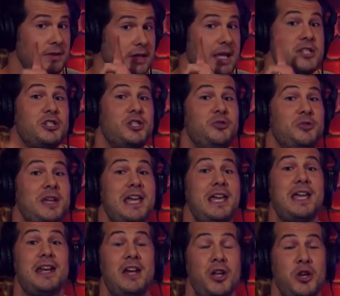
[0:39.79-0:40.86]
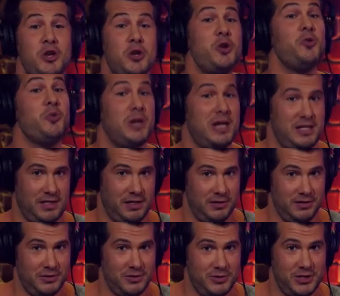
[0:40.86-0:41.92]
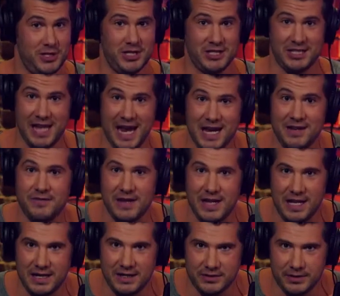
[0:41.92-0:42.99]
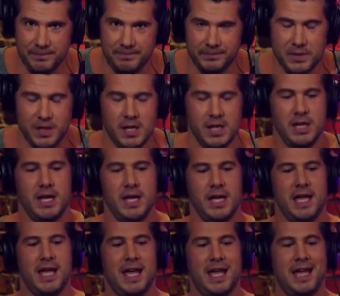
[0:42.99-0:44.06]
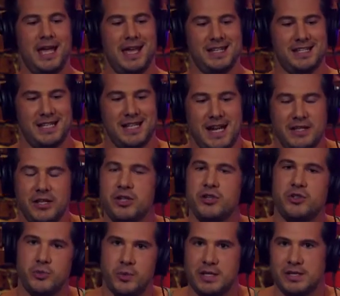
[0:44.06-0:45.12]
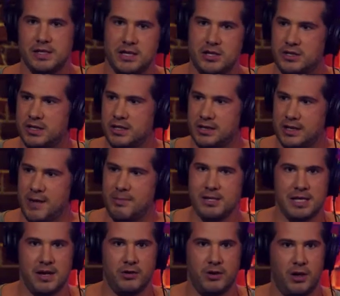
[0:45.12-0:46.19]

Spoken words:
Lest you need a new reason to disdain veganism. In CNN, there's a recent, did you see the climate town